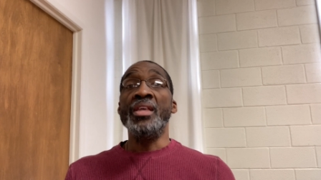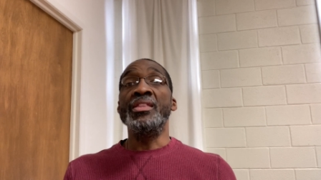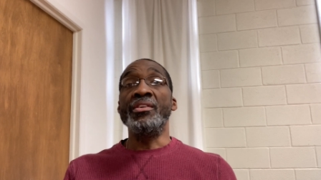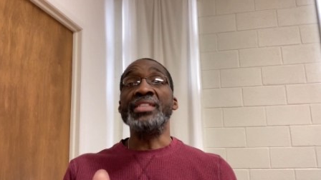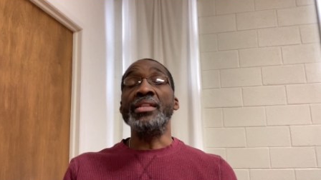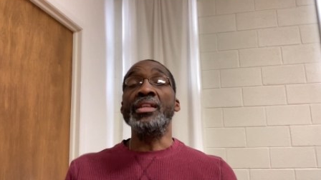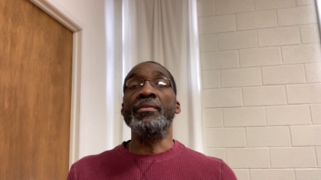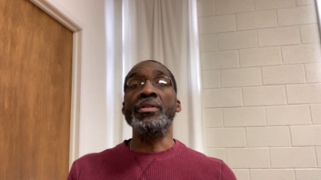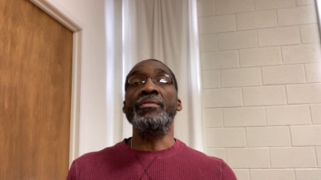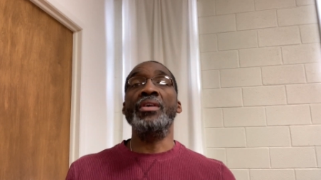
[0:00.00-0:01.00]
there is a
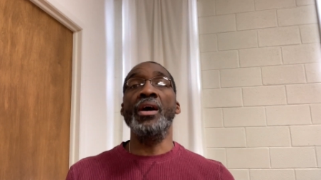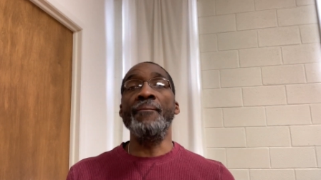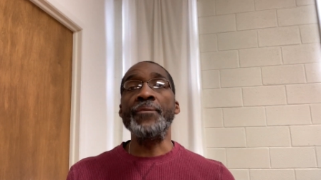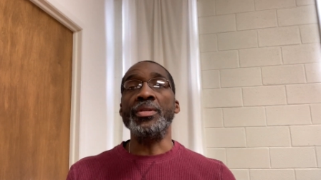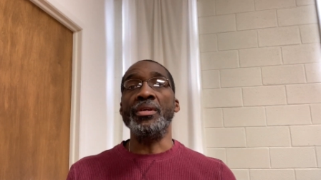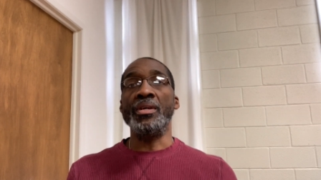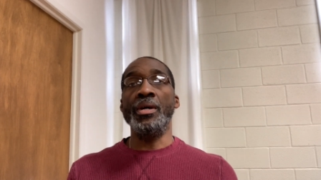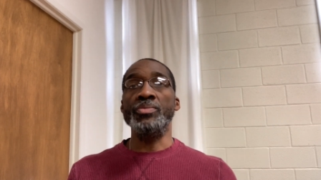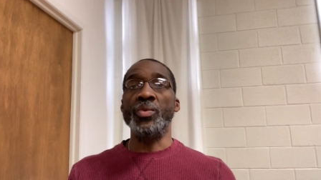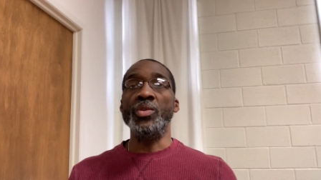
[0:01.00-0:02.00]
level of comfort that
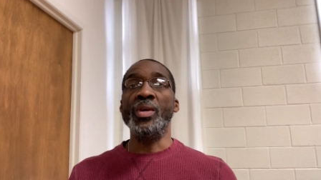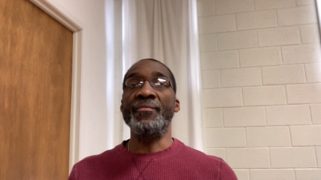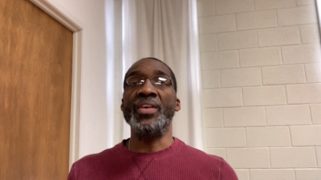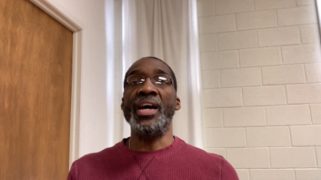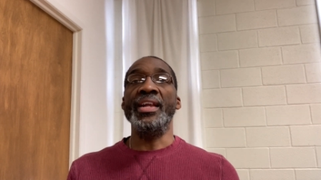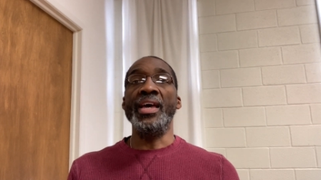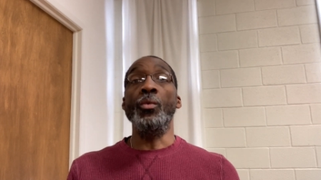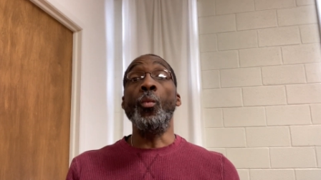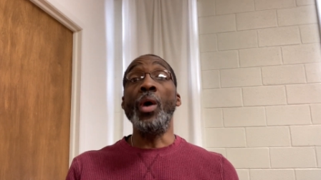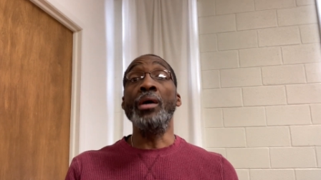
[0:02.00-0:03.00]
comes when you can find a
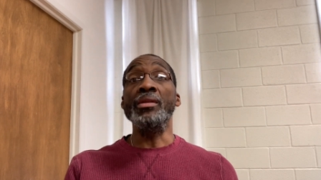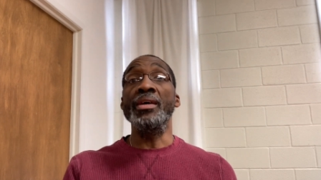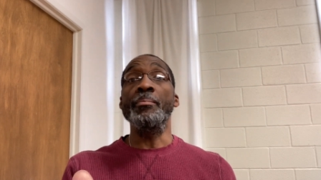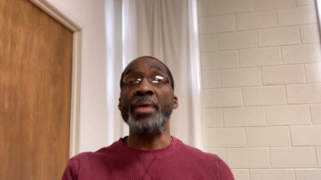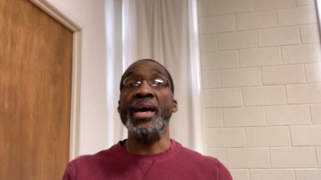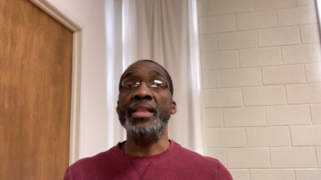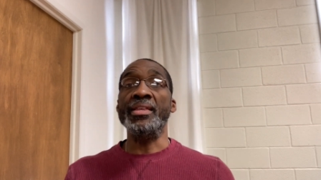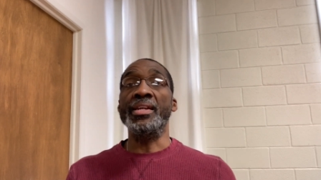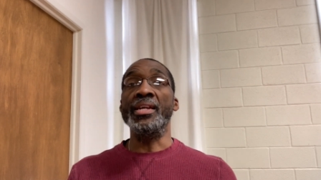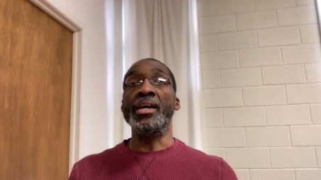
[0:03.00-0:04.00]
well-lit path
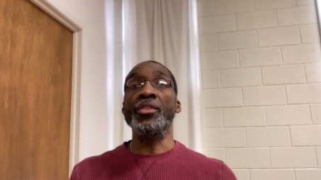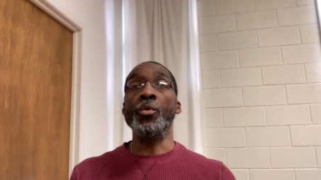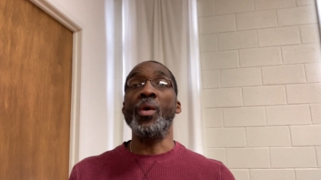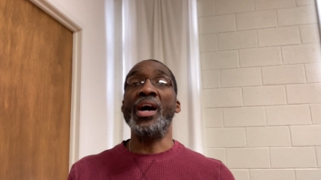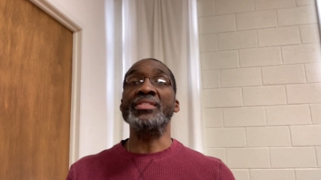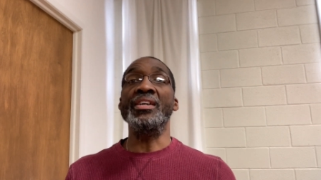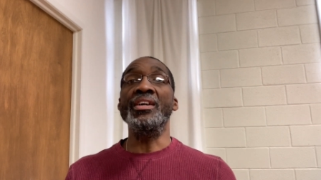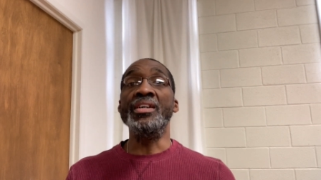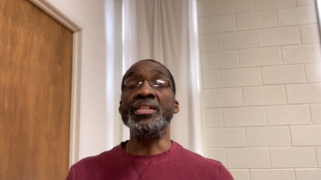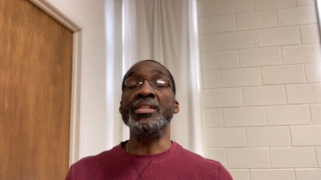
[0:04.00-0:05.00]
in an otherwise
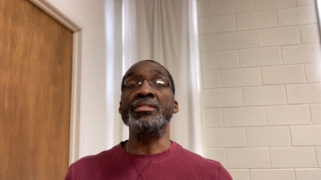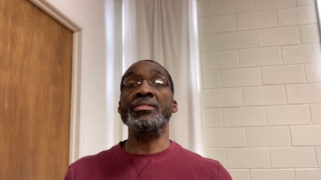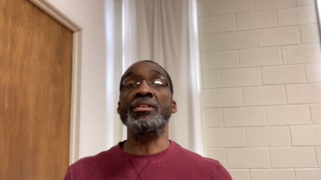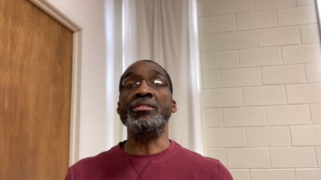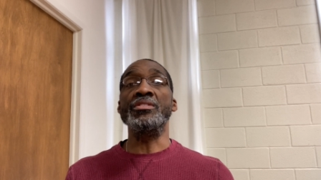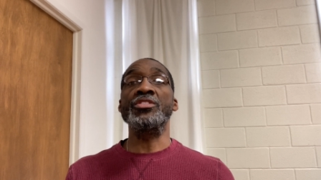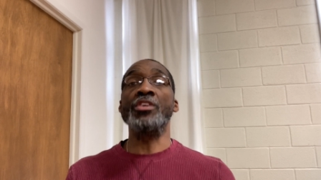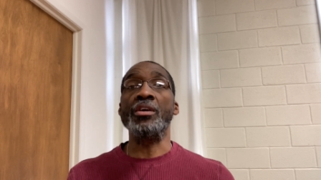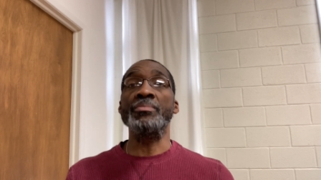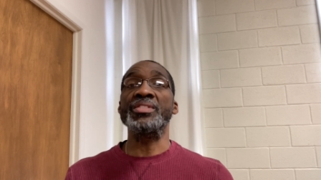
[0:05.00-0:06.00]
uncertain
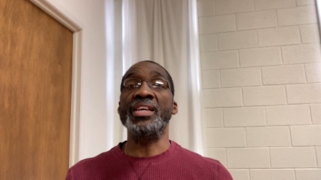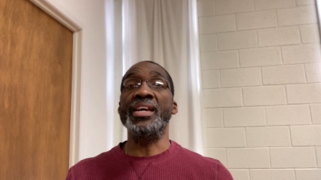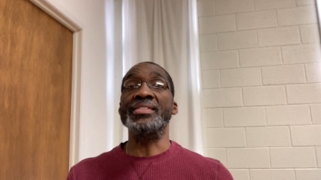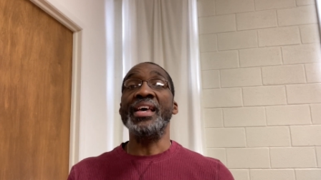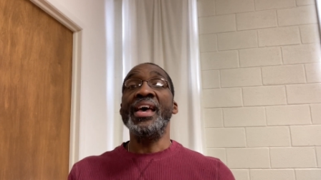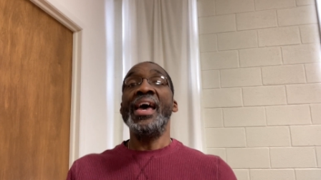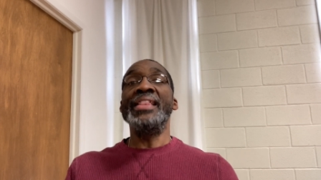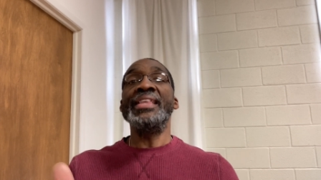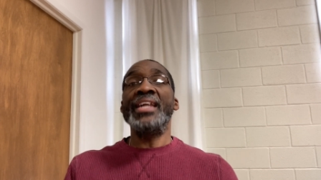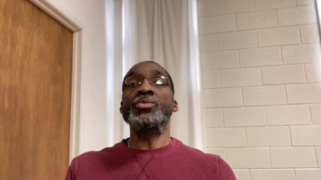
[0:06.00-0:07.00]
circumstance.
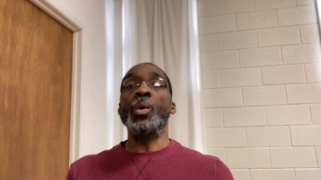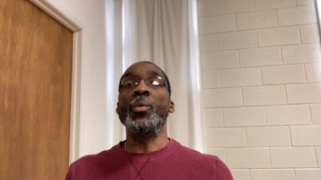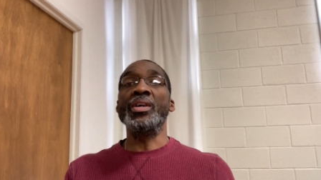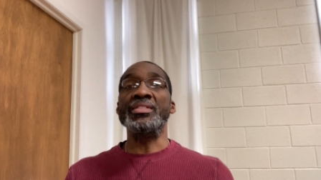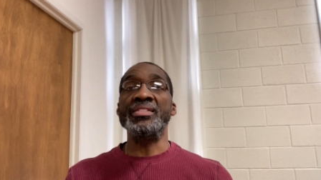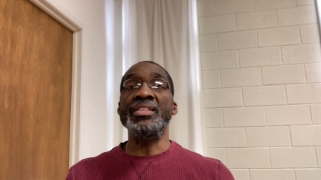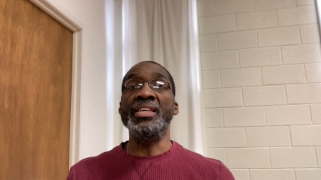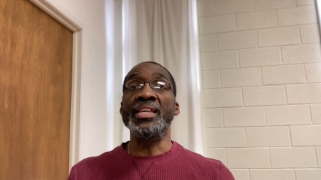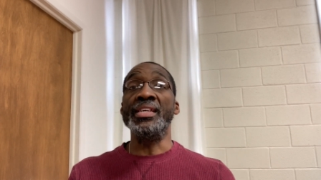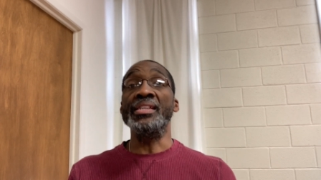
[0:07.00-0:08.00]
And that is what we're going to see
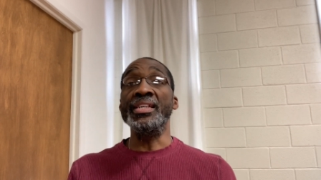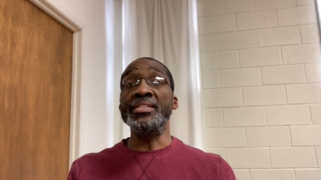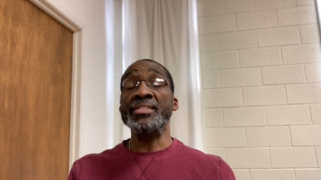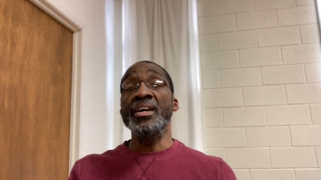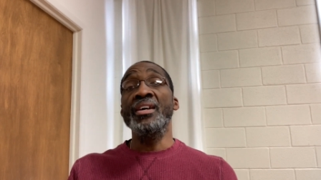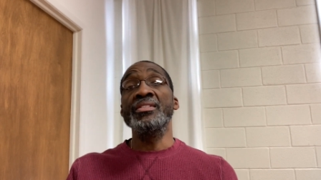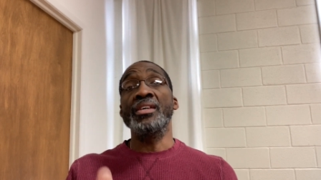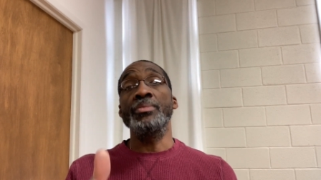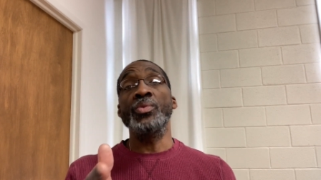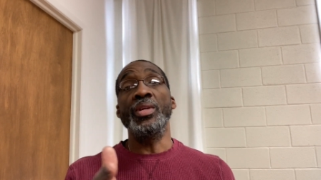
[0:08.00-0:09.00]
in at least
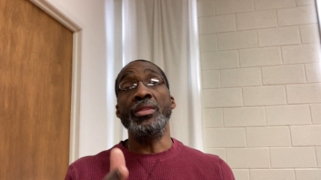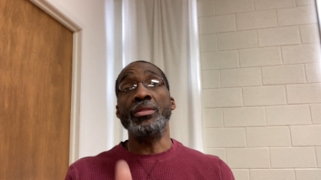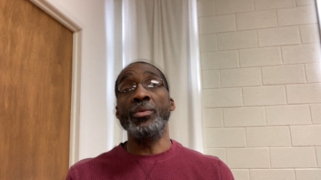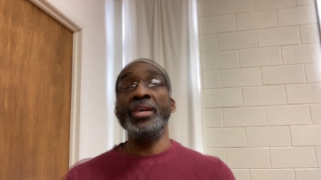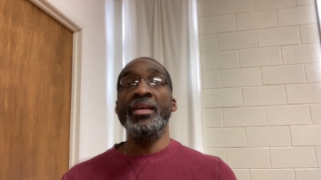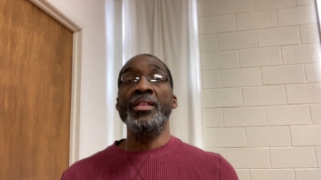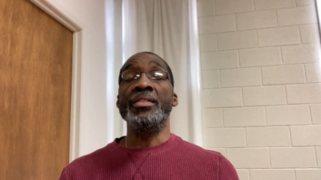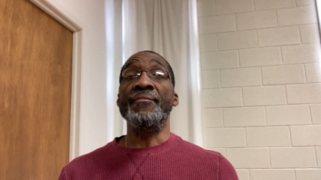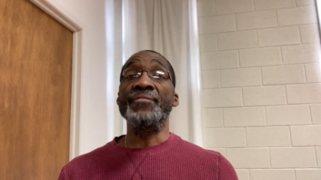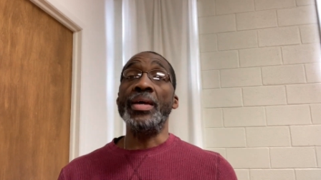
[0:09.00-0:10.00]
Psalm 23,
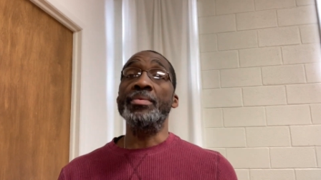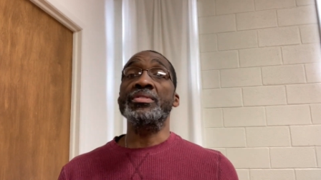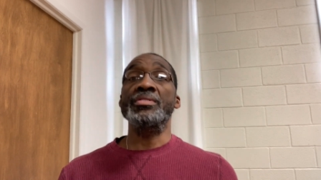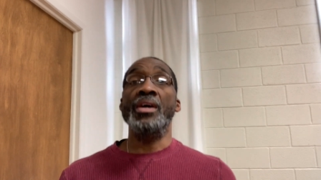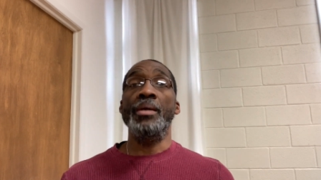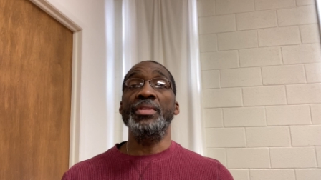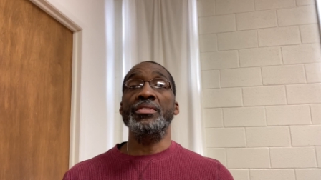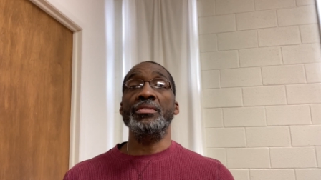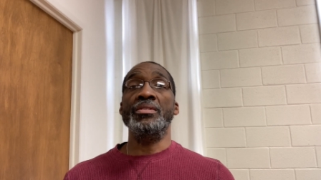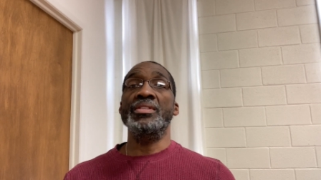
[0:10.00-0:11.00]
the famous psalm that
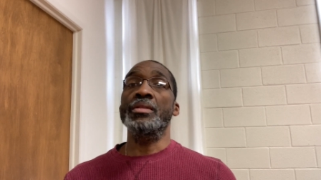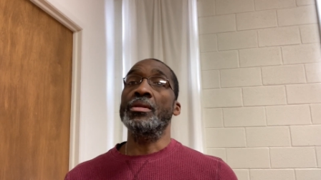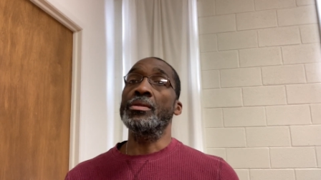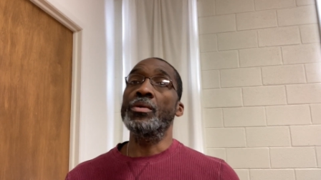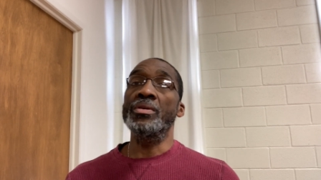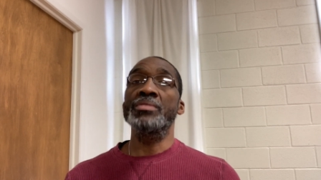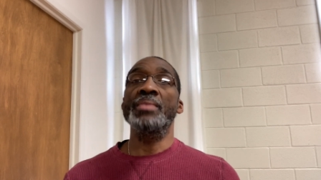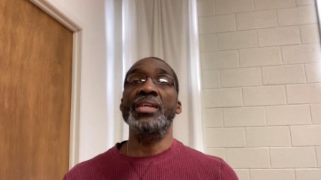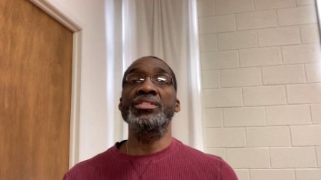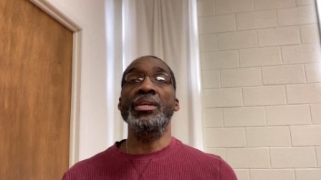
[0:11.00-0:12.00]
starts out, "The Lord is
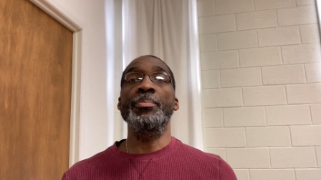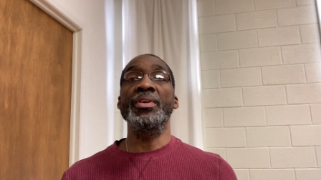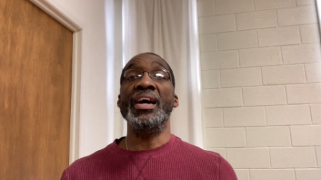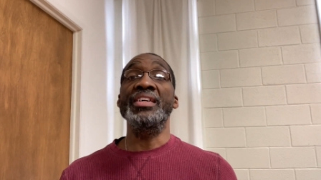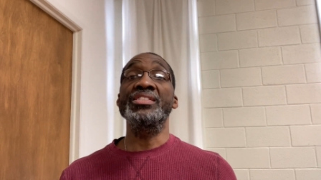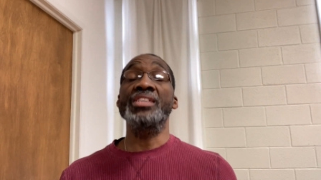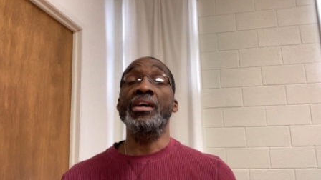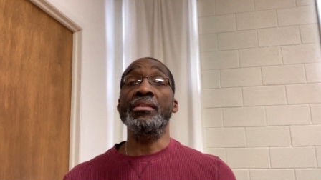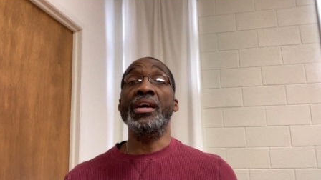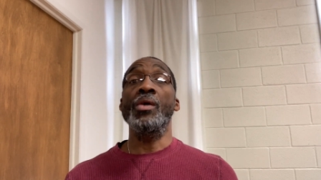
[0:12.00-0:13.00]
my shepherd, I
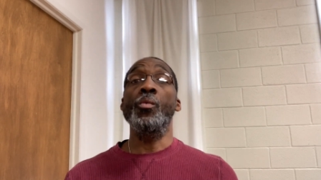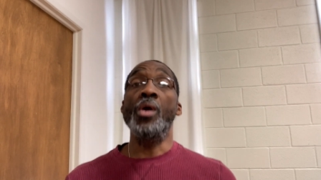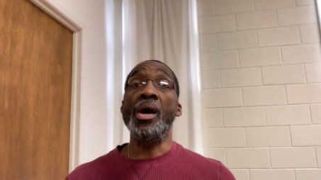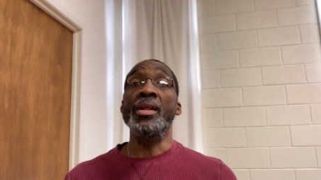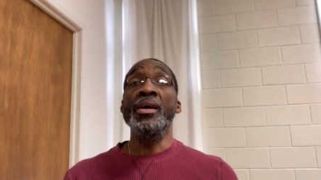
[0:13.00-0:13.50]
shall not want."